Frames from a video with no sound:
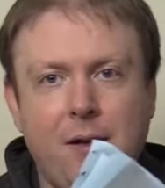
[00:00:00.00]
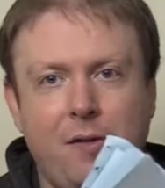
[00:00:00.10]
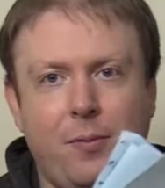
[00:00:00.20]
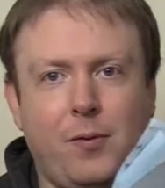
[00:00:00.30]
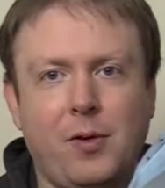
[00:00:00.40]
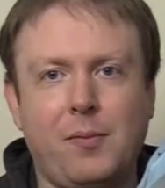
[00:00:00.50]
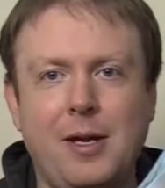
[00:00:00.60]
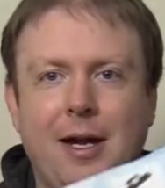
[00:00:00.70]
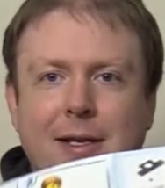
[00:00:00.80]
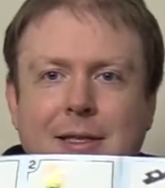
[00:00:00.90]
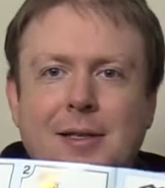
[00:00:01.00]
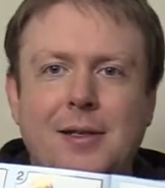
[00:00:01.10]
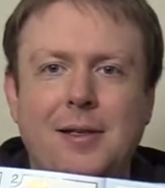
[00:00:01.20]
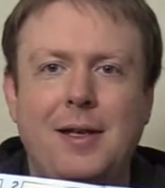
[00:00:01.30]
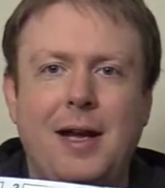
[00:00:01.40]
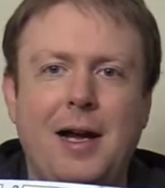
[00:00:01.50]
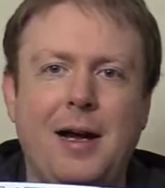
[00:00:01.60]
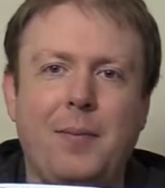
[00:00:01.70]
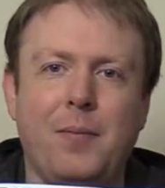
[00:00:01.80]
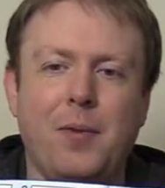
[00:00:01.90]
So, of course, we got
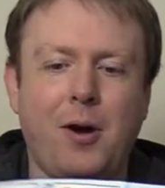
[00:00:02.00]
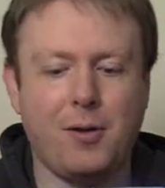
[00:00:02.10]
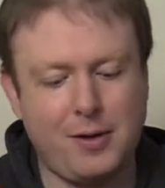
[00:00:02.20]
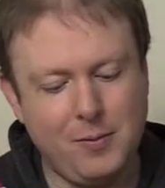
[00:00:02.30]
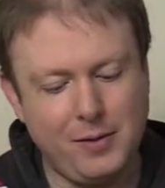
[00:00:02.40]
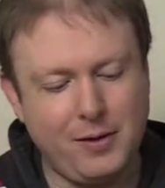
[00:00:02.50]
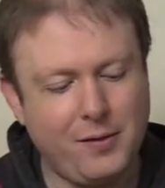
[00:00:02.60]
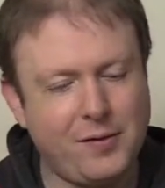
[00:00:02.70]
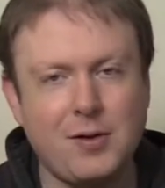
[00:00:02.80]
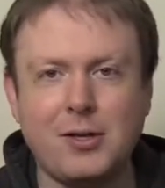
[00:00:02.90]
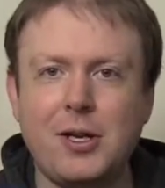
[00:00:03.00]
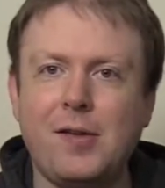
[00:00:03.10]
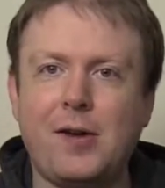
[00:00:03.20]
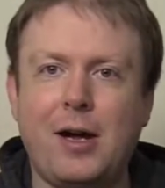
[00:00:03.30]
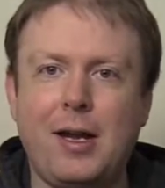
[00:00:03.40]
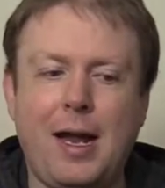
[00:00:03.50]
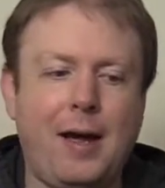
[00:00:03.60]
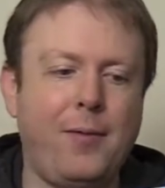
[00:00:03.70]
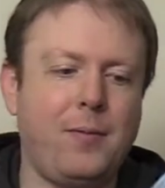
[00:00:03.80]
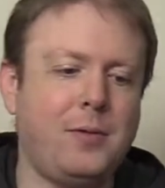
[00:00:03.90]
our cute little instructions on
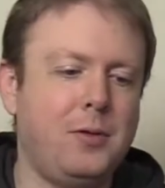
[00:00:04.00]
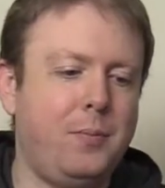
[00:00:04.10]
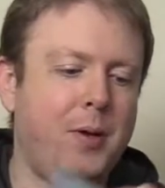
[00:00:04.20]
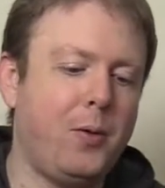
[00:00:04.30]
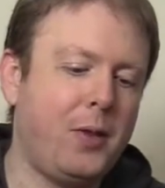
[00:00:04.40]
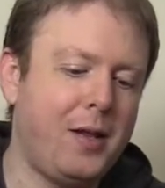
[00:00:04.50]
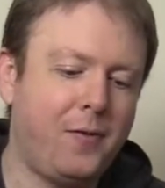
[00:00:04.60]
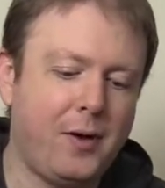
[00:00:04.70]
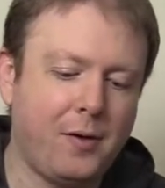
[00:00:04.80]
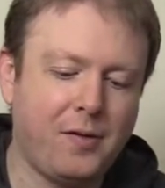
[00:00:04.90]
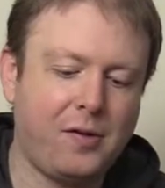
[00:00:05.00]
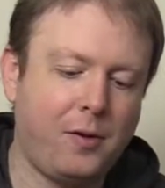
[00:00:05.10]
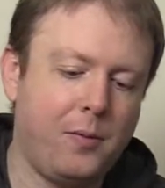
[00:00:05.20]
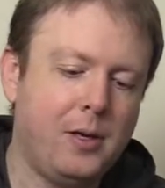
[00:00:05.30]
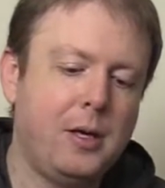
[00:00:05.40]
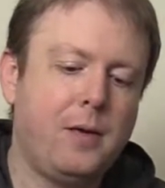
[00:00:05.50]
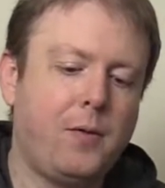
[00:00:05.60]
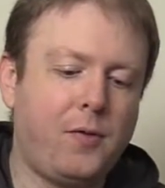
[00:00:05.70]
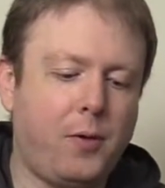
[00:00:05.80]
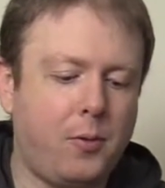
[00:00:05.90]
how to build these figures. So,
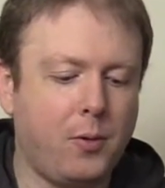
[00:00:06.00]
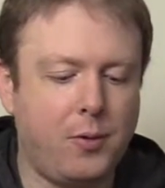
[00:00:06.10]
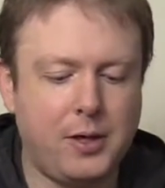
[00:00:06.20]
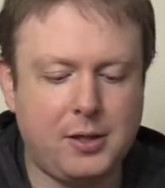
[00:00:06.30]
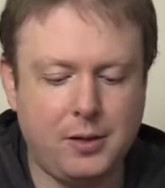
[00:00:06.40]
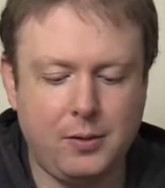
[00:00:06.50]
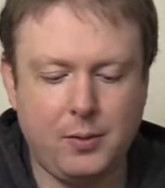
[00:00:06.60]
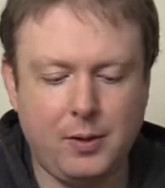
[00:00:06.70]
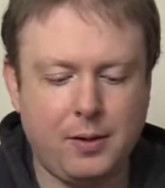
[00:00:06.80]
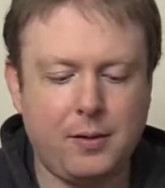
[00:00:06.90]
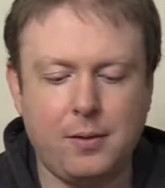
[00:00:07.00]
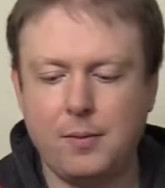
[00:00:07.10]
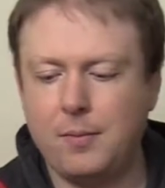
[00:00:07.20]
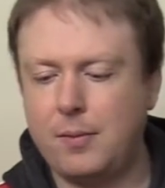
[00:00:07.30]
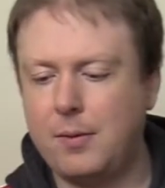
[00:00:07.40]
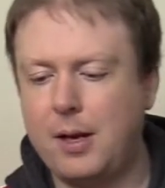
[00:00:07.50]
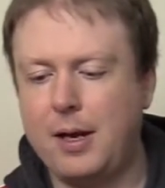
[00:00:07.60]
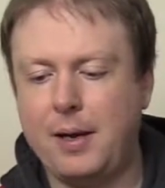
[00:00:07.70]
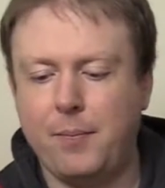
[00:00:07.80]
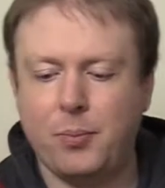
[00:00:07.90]
first of all, we're going to
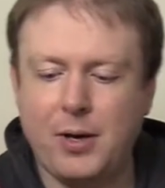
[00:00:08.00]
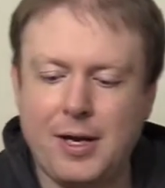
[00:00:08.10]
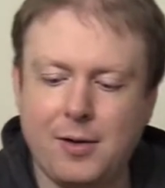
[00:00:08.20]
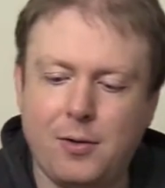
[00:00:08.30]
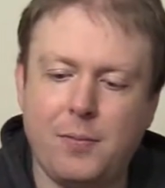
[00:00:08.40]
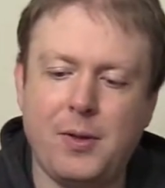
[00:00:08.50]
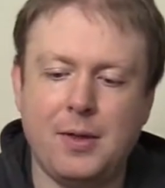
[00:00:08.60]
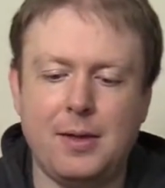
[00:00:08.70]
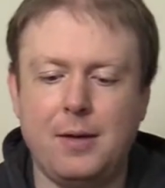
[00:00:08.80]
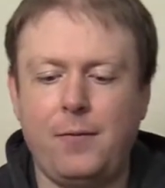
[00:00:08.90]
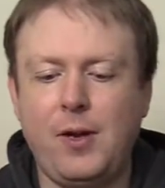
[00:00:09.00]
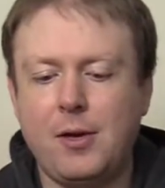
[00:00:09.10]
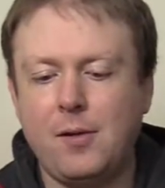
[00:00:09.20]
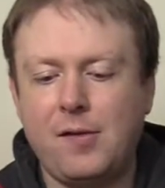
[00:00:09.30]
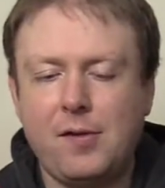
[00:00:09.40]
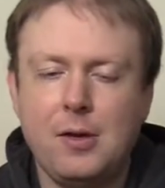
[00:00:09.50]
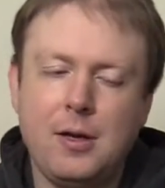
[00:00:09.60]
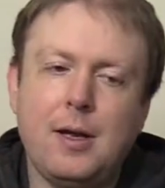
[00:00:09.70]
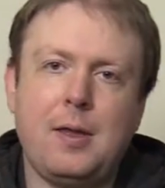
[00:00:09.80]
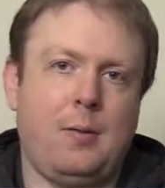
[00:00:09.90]
break open the figures,
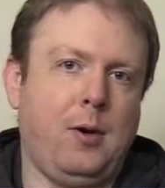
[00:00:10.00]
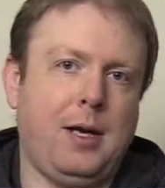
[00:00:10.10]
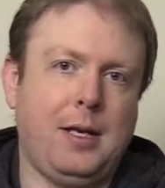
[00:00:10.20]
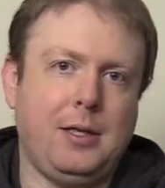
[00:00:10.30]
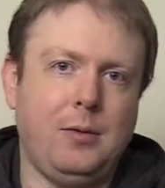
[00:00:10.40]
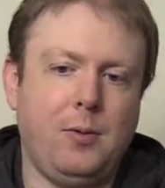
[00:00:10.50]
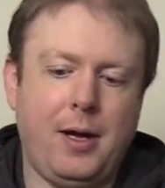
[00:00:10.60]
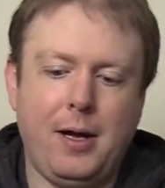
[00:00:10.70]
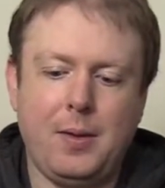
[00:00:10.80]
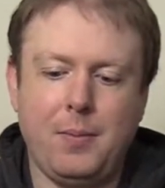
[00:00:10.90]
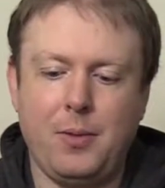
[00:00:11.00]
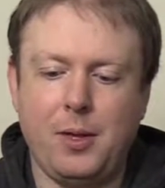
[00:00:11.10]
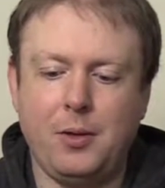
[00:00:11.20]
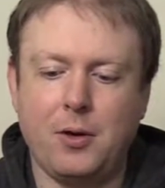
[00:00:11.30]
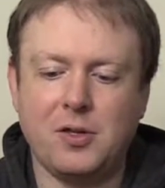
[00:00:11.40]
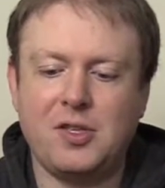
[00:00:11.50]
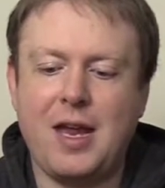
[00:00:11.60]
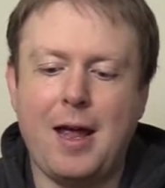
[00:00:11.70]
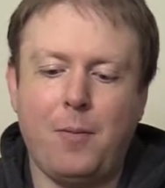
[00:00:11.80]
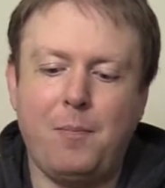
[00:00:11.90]
and then we're going to get to the
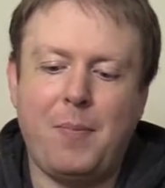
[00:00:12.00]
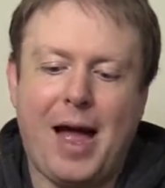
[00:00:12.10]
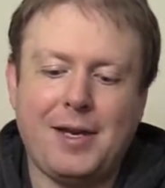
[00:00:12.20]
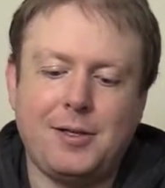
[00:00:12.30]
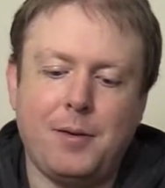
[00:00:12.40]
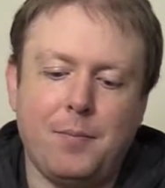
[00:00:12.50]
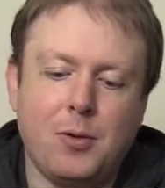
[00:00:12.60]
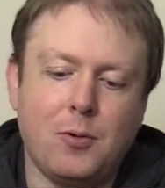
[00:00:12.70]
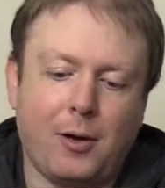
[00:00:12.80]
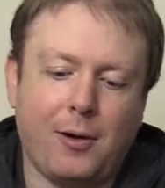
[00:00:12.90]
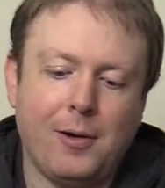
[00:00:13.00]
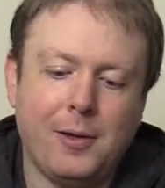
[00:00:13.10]
large-scale Bat computer.